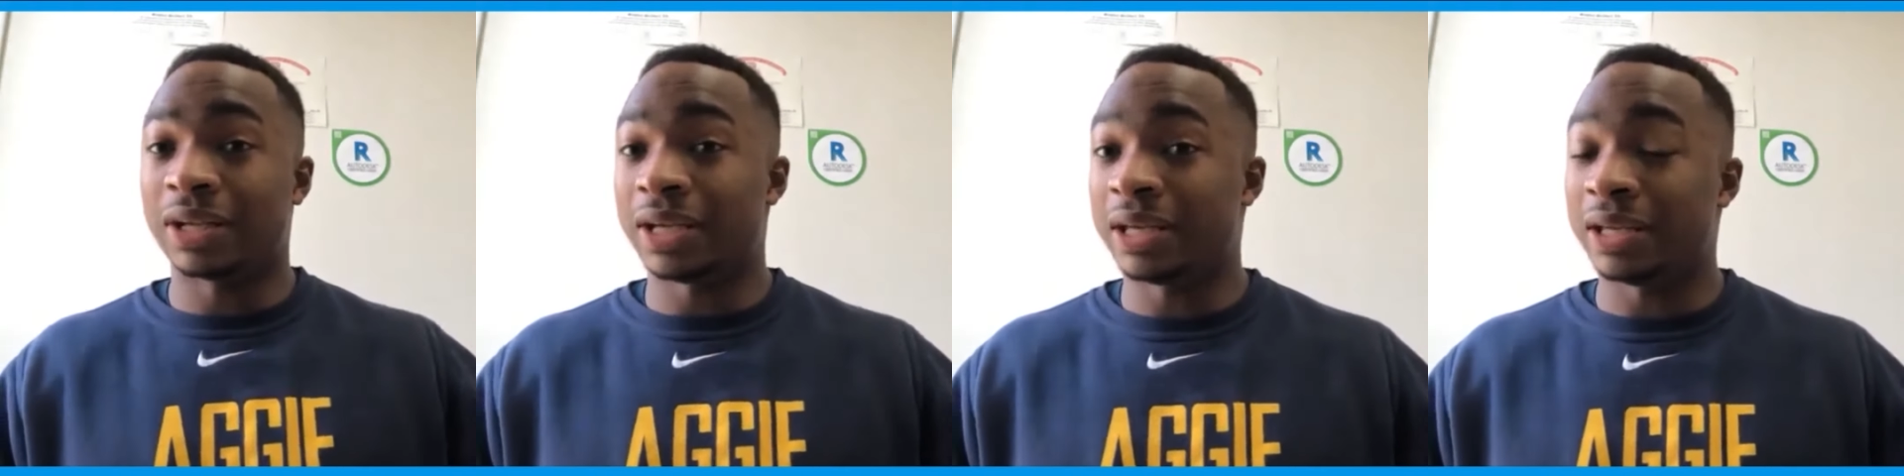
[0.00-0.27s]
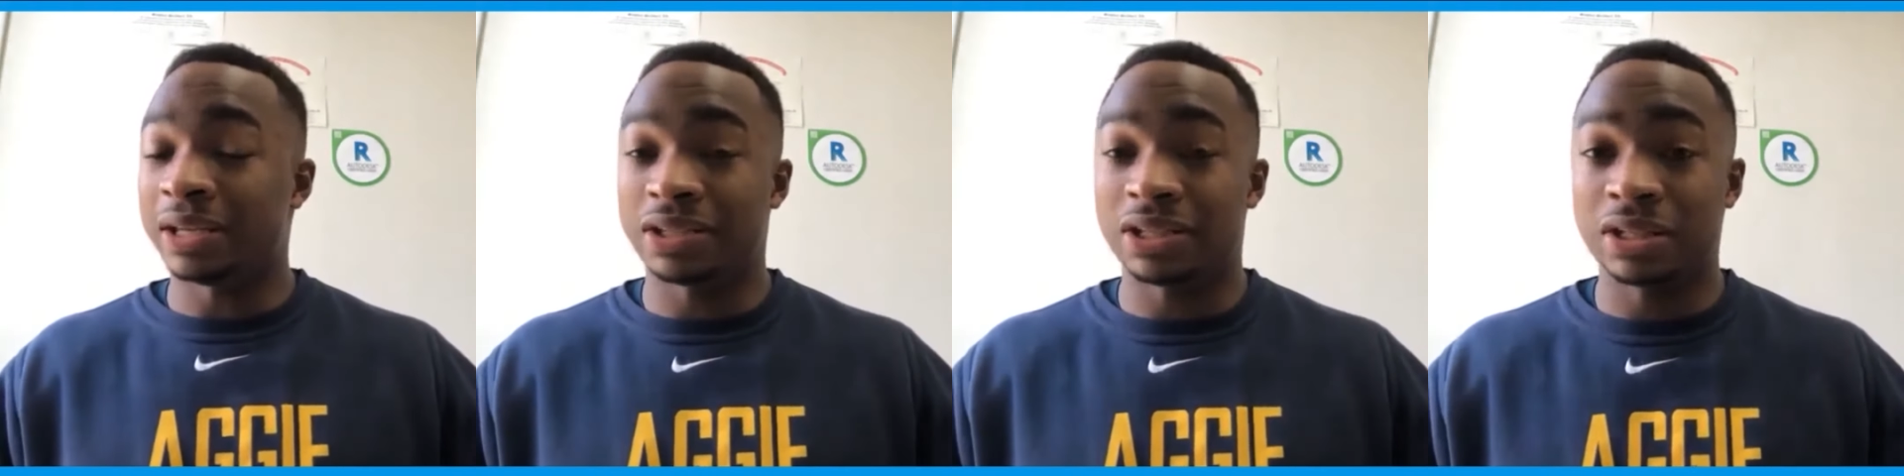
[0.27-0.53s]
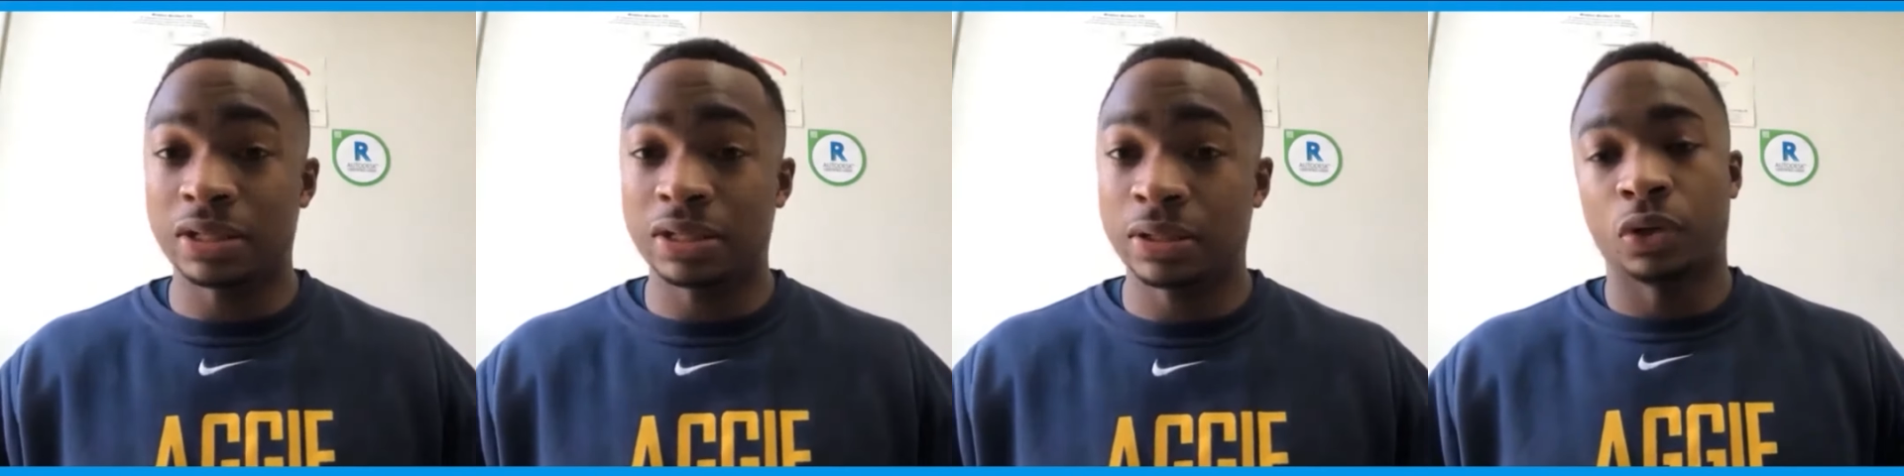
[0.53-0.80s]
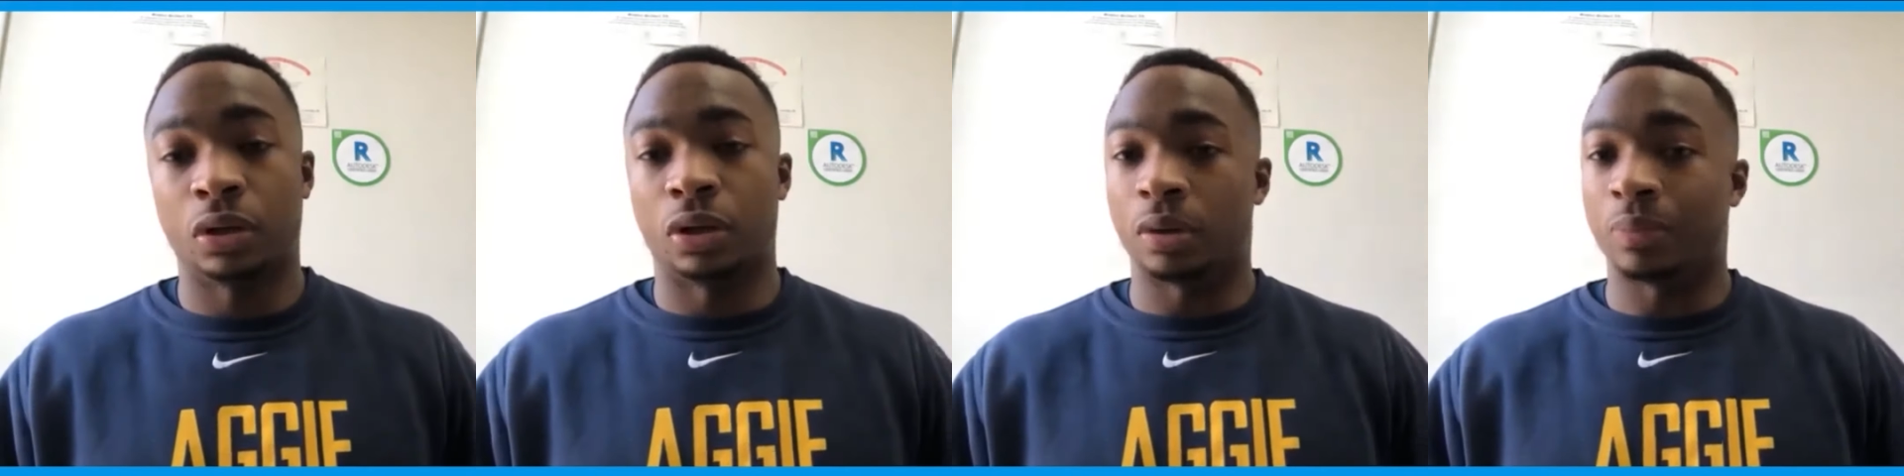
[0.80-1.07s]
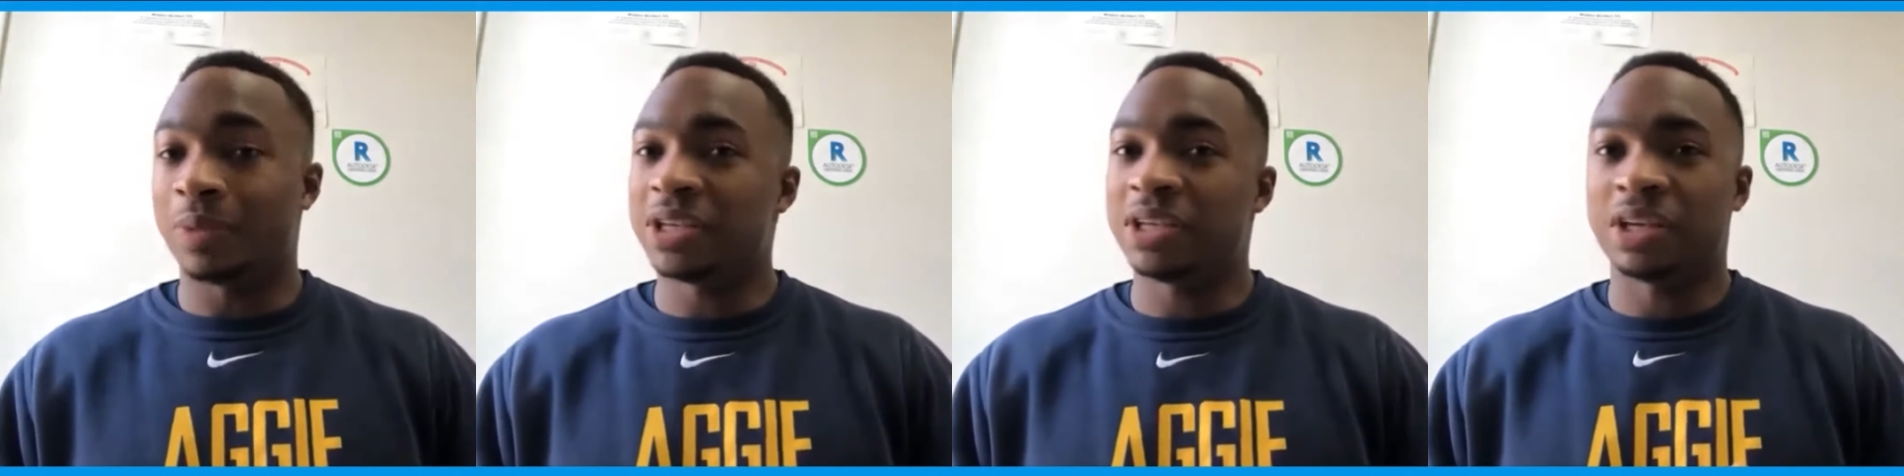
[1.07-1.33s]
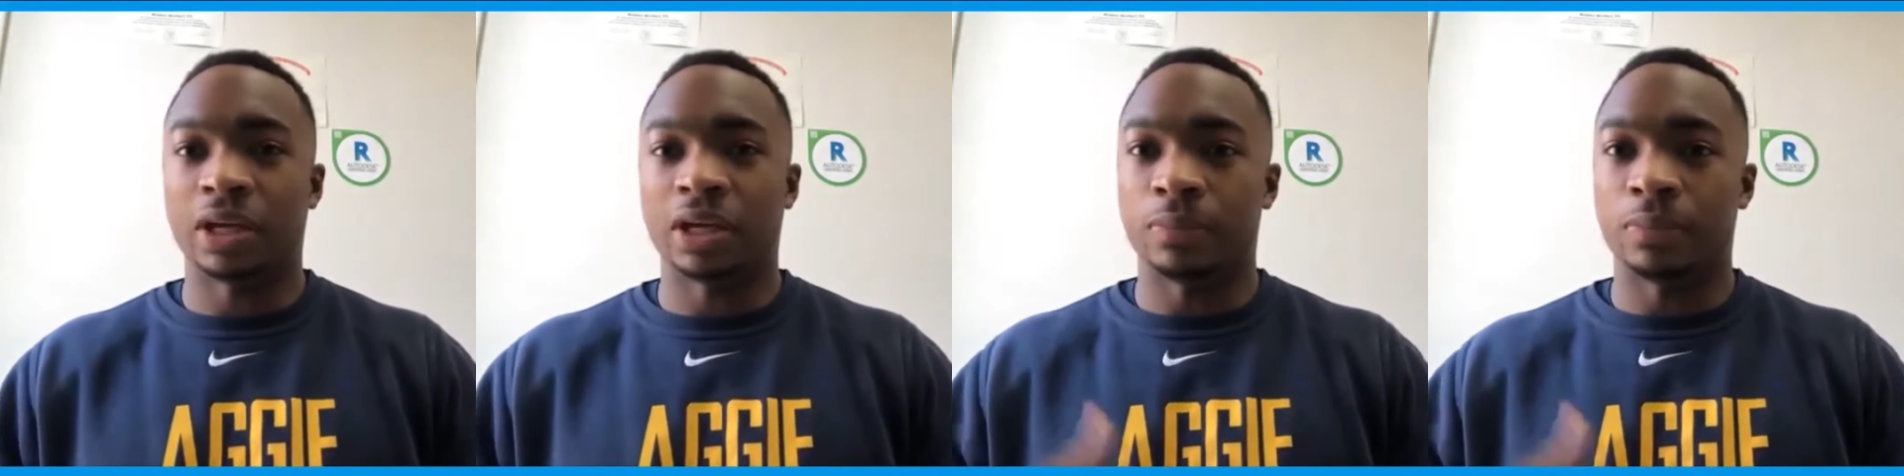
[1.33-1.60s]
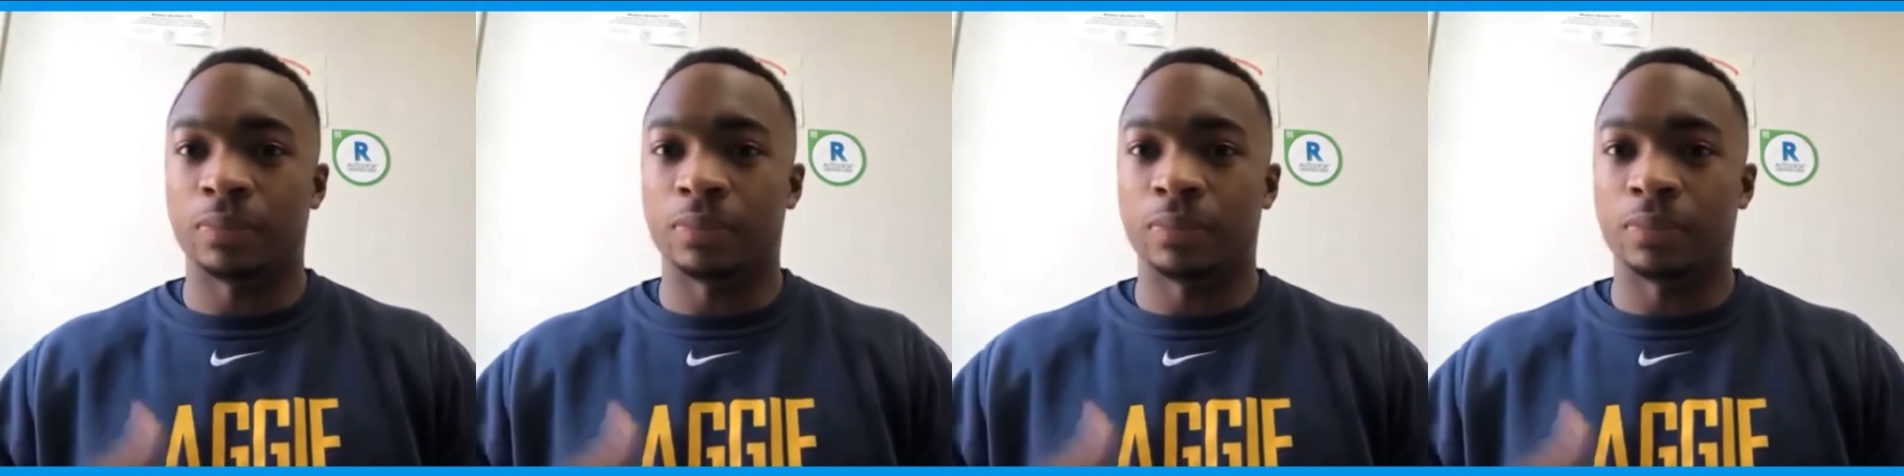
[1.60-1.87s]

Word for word: A&T. Um, he came